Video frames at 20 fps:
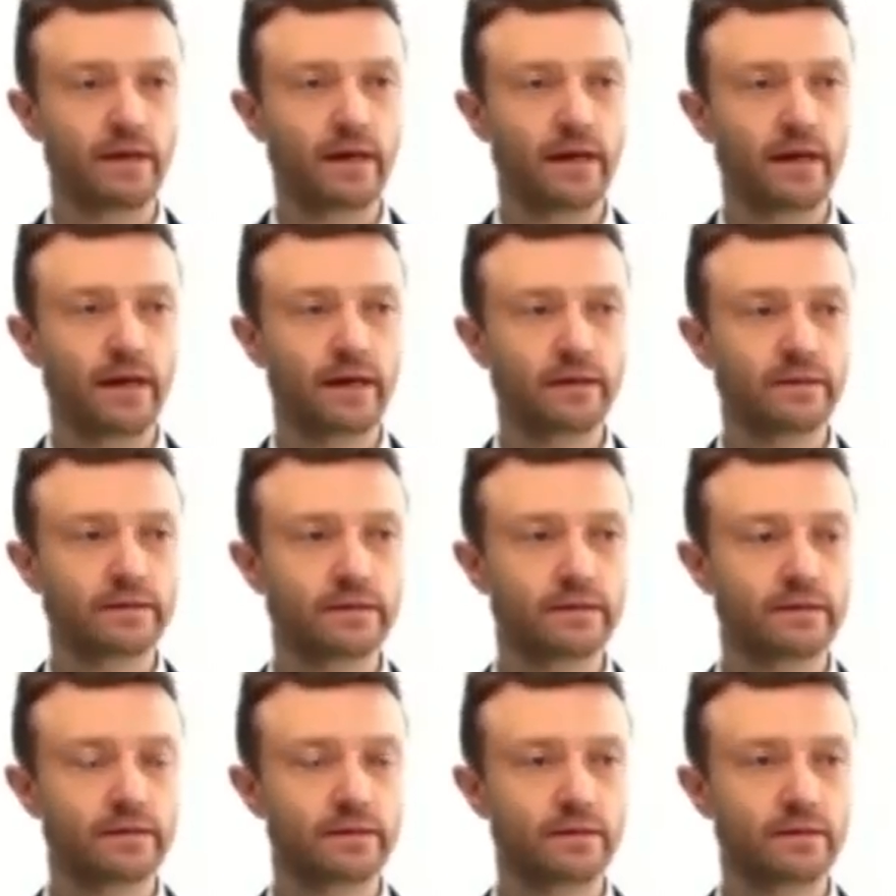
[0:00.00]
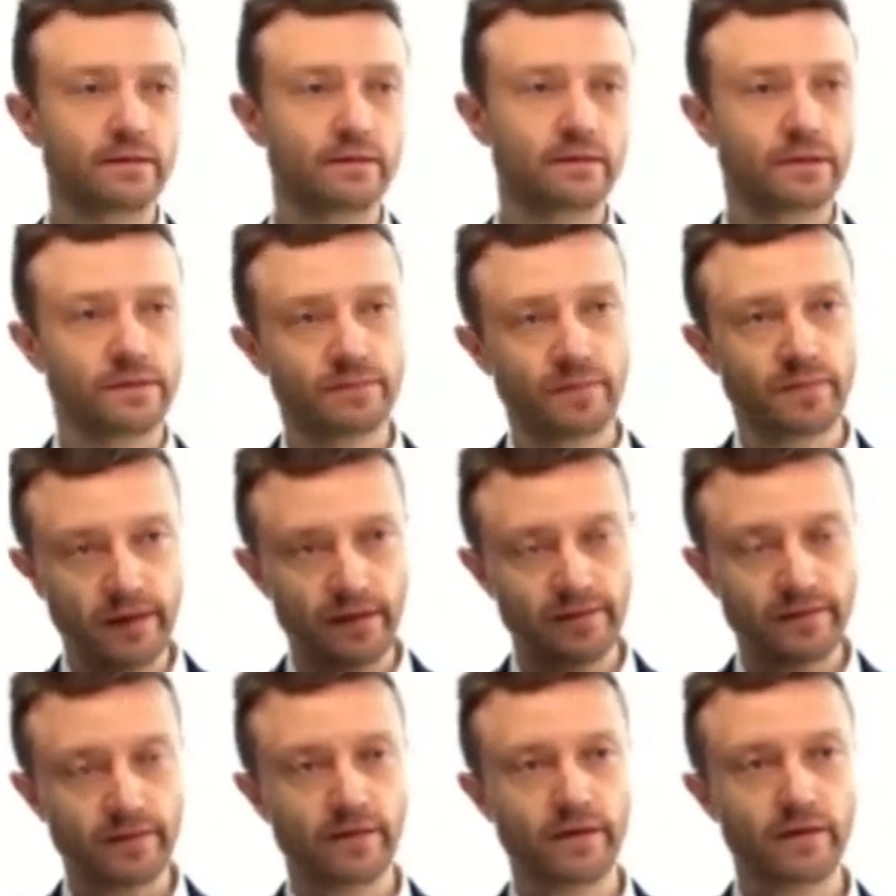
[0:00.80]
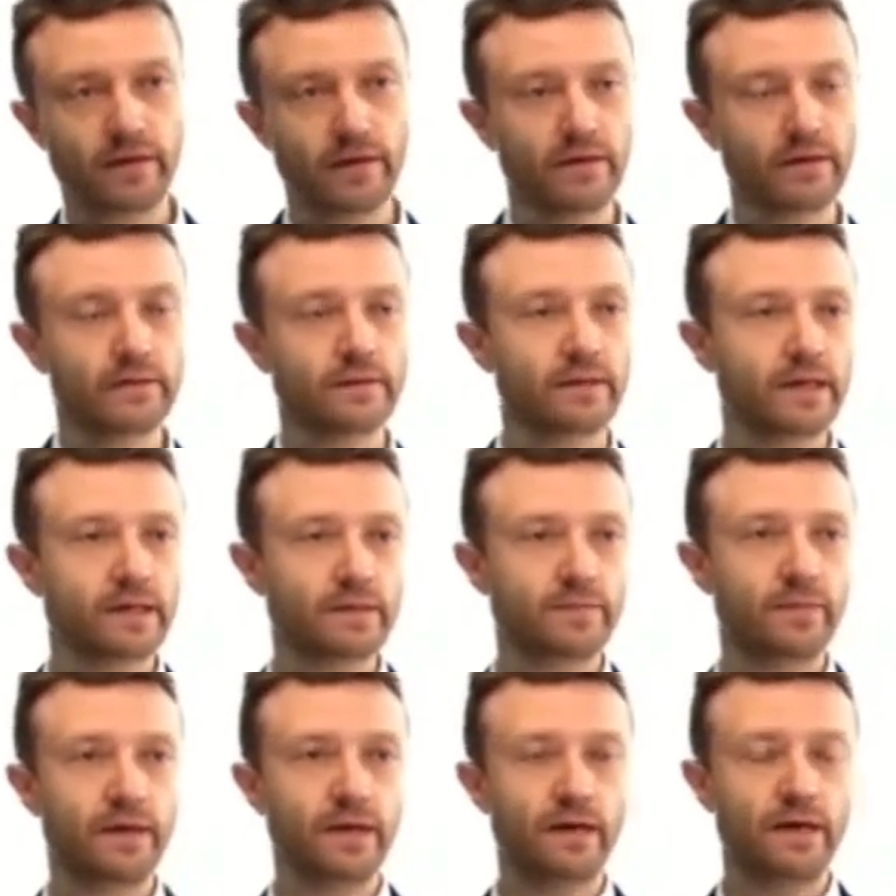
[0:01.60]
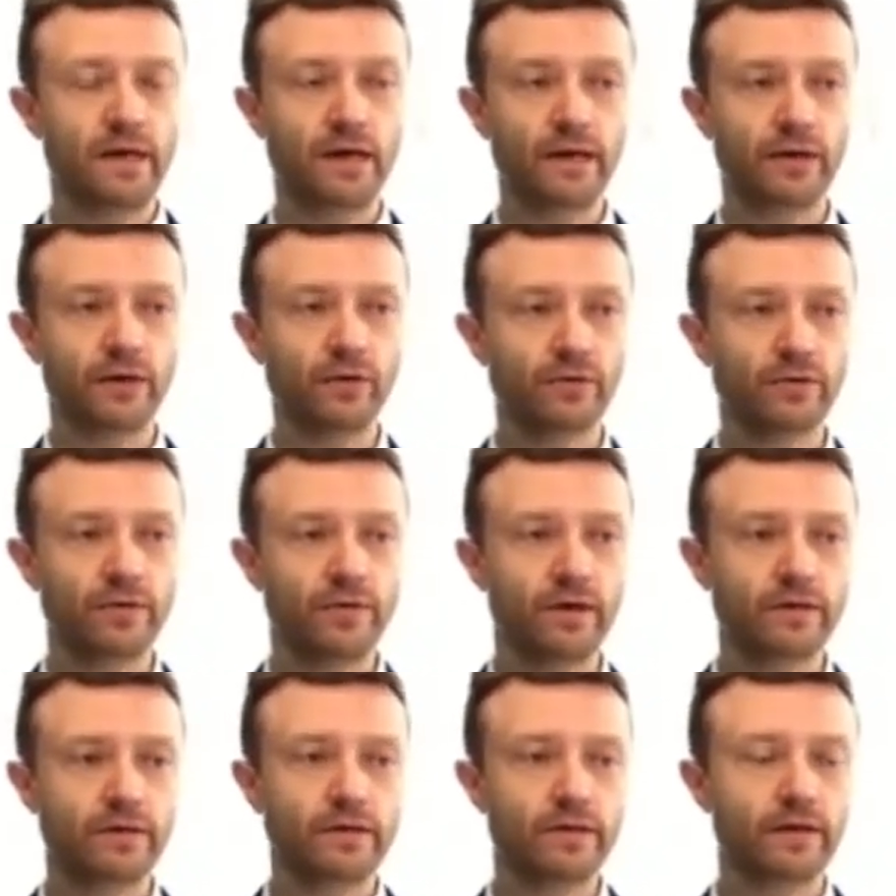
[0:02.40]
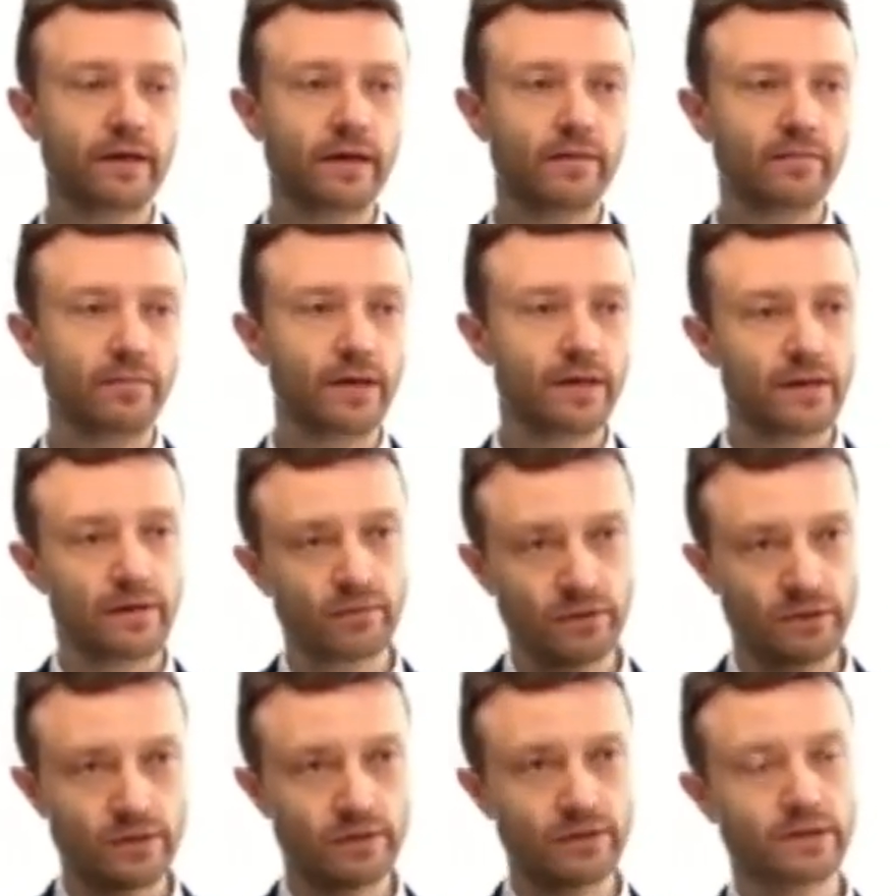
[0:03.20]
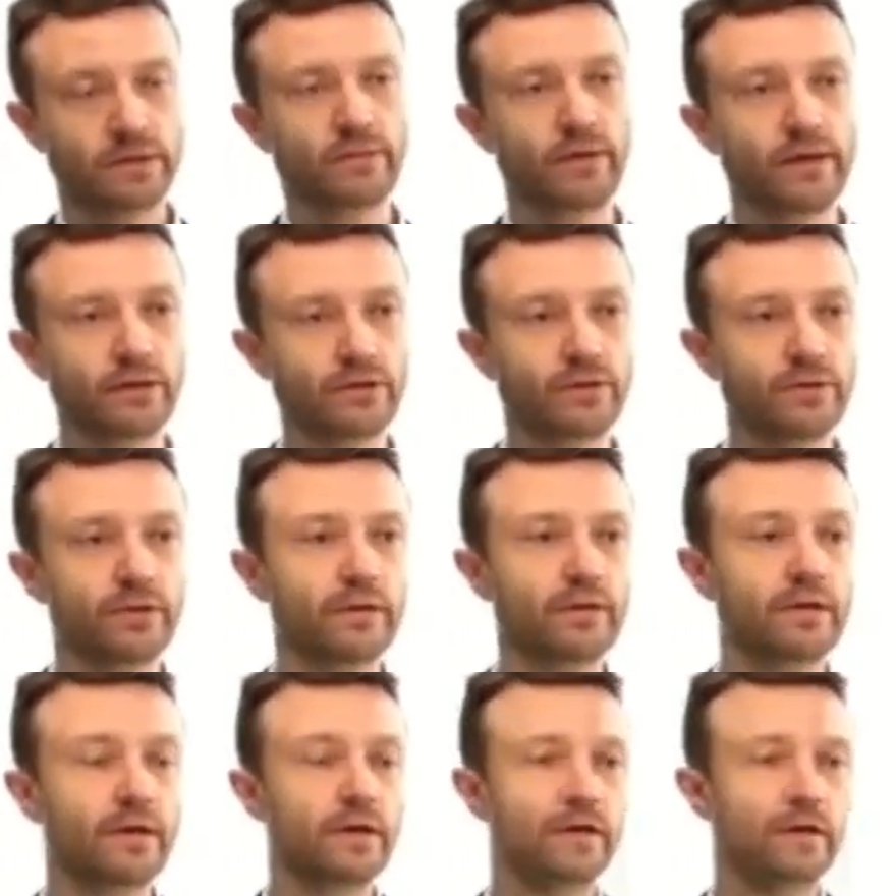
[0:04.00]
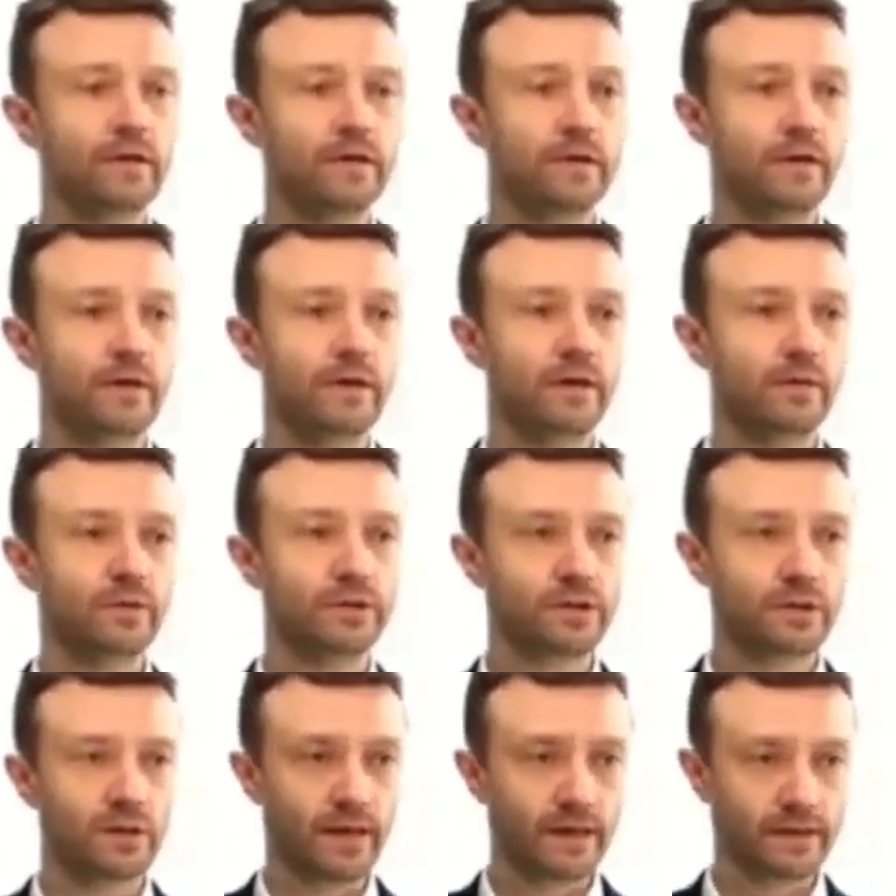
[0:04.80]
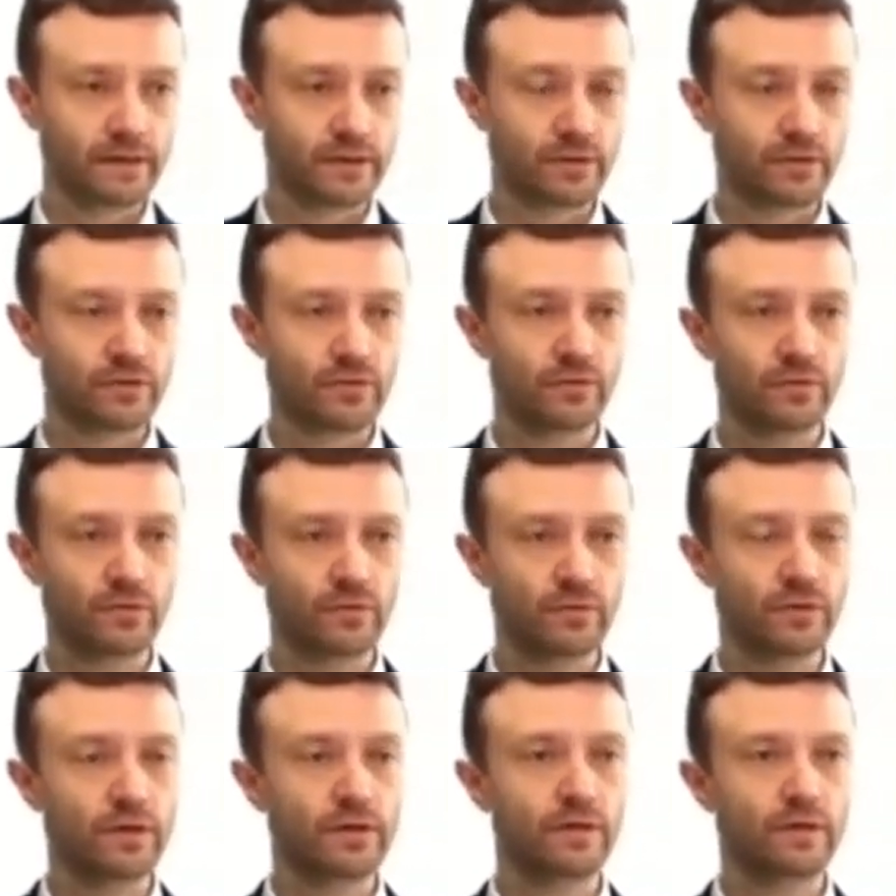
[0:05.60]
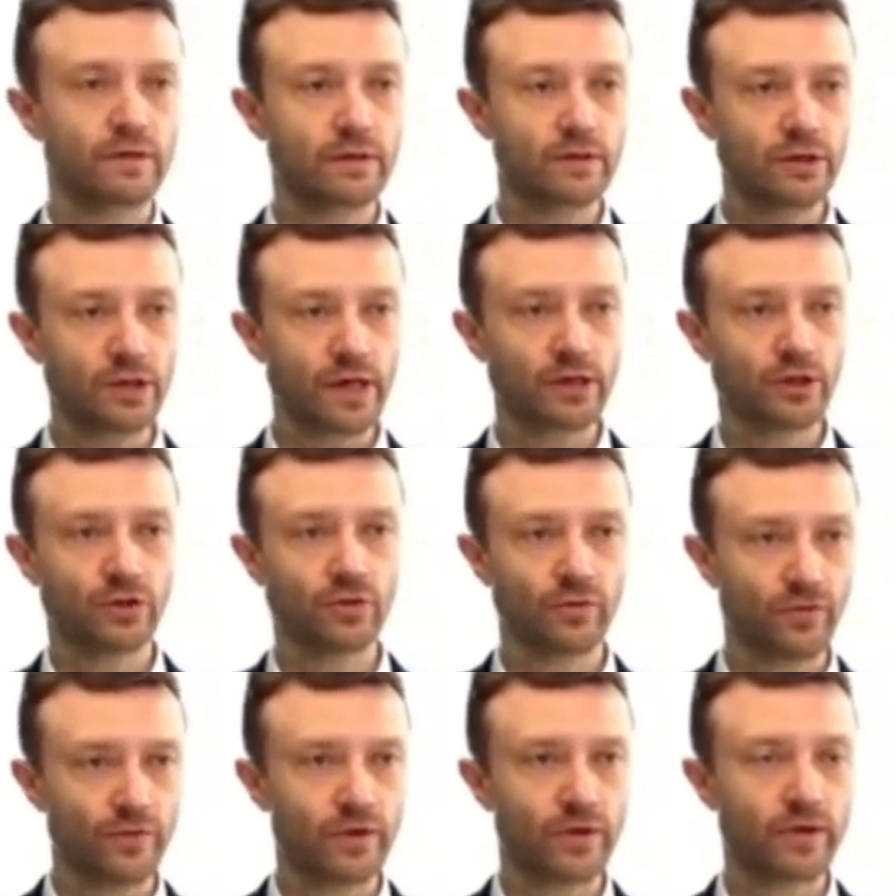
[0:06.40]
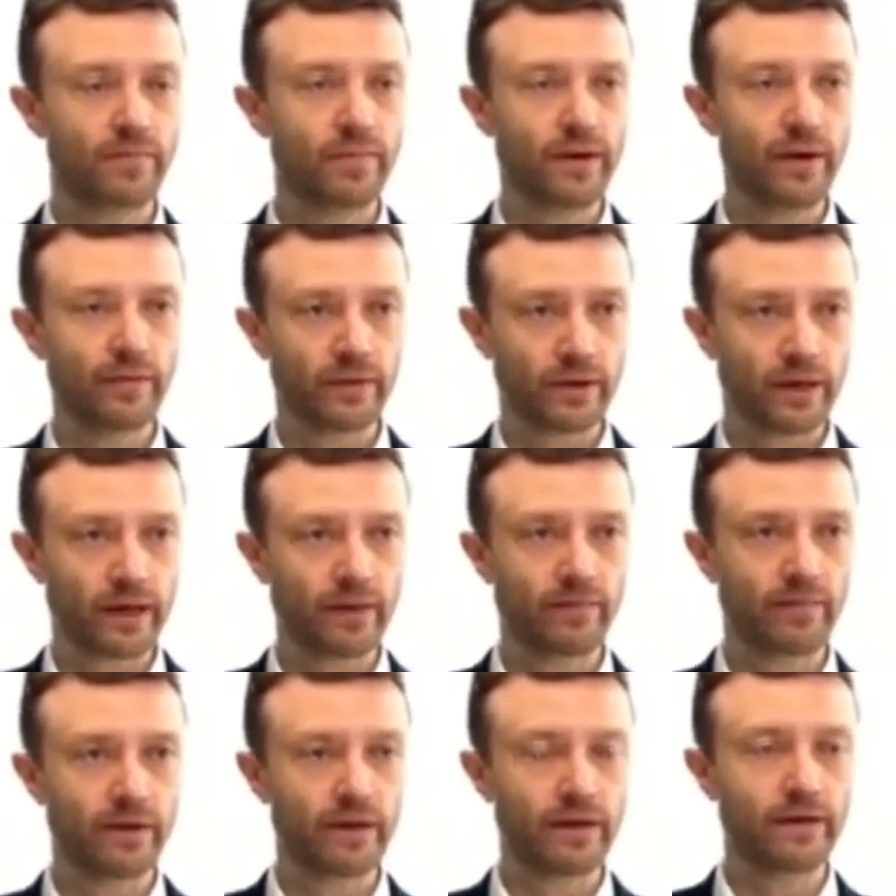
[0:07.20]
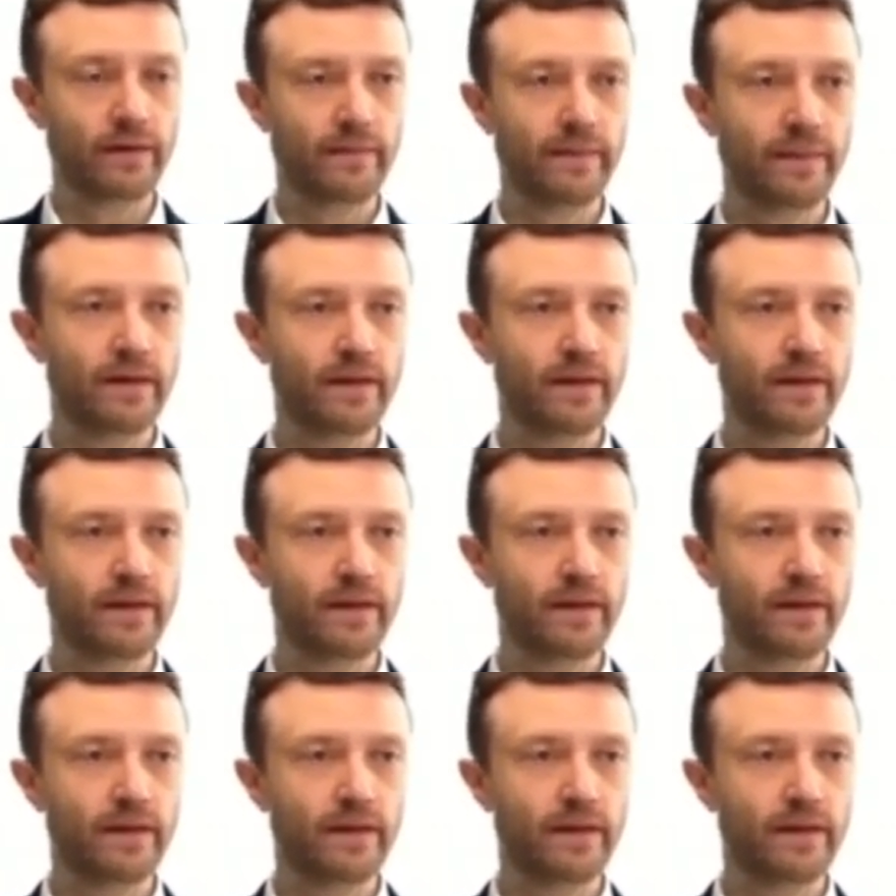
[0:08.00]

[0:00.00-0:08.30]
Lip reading: And despite the taxpayer argued that there was a restructuring which led to the change of the parent company,